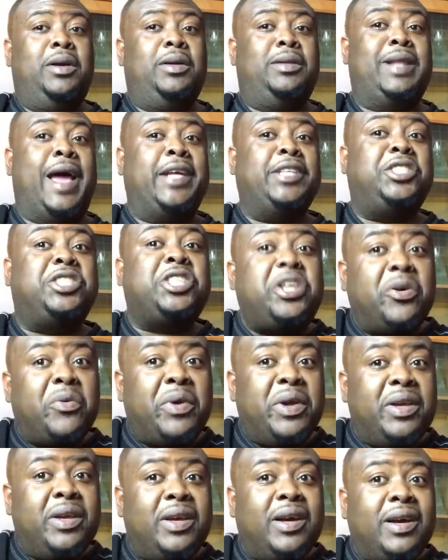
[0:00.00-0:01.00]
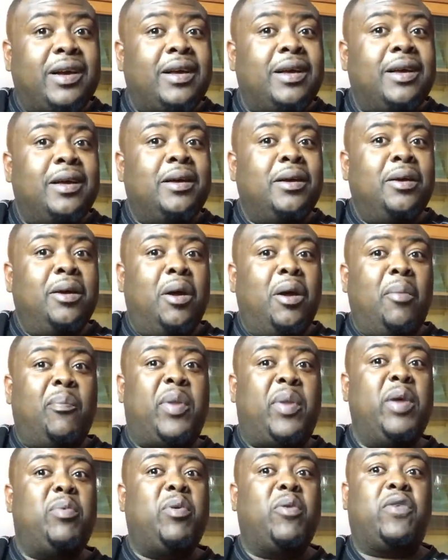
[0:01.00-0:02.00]
Nigeria,
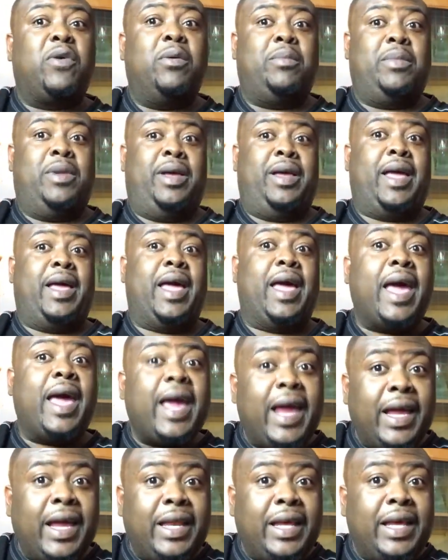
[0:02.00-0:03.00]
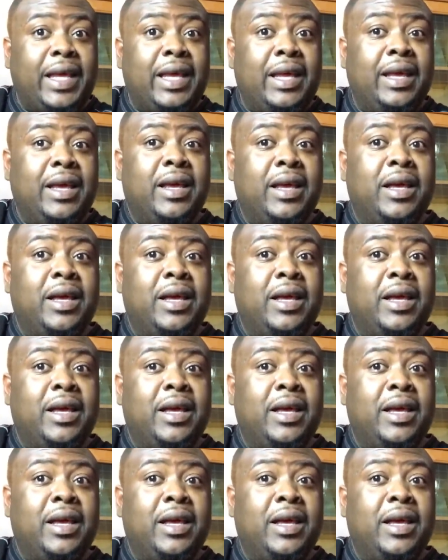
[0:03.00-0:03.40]
people from Haiti.